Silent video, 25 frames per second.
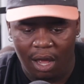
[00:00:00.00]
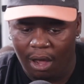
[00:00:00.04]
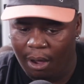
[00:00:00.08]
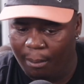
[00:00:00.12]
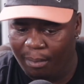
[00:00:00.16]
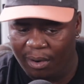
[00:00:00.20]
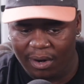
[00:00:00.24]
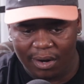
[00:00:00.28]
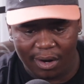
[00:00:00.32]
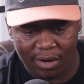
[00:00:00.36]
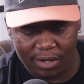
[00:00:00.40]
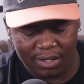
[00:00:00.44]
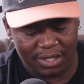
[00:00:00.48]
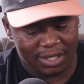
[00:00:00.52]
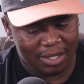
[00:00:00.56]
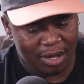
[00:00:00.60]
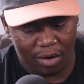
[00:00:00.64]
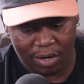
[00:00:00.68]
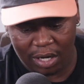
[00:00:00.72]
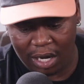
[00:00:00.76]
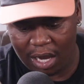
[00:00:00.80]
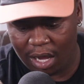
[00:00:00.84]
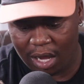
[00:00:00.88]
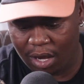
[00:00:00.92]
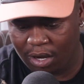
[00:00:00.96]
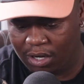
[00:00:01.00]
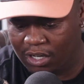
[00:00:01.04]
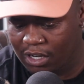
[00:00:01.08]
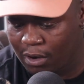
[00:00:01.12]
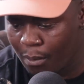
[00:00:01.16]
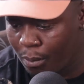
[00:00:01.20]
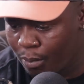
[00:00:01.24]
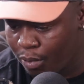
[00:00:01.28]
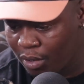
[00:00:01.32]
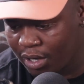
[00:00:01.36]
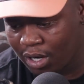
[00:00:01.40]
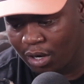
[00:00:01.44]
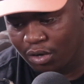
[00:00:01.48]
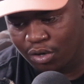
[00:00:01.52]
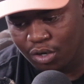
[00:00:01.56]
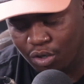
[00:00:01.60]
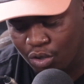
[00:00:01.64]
Put it out on SoundCloud, put it out on